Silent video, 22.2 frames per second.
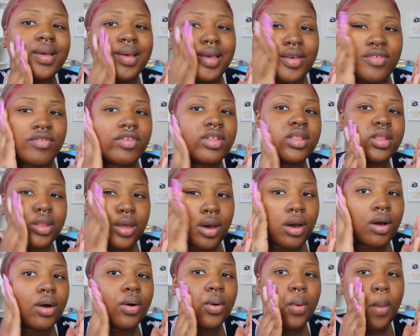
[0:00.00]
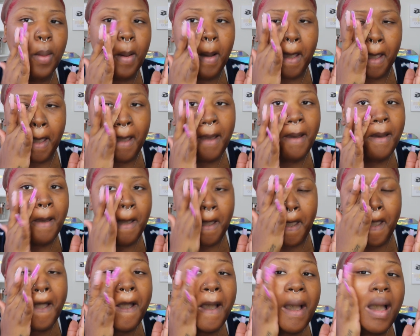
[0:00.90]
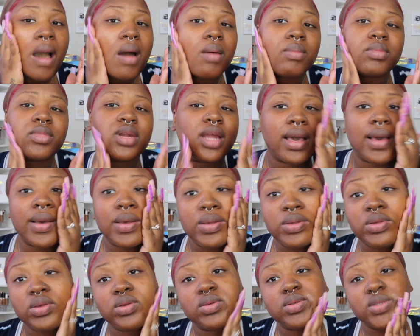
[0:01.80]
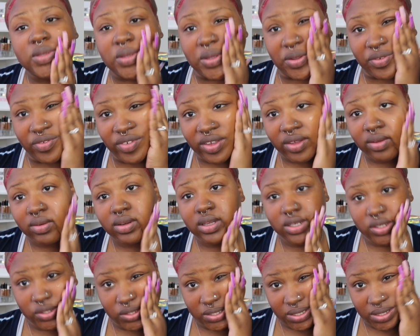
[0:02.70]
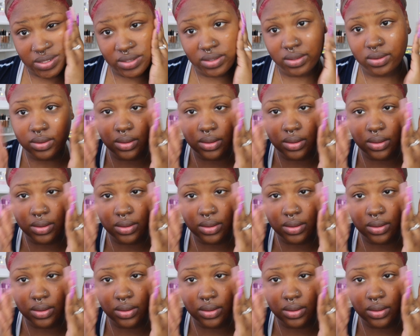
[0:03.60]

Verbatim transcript: even though I'm not using the foundation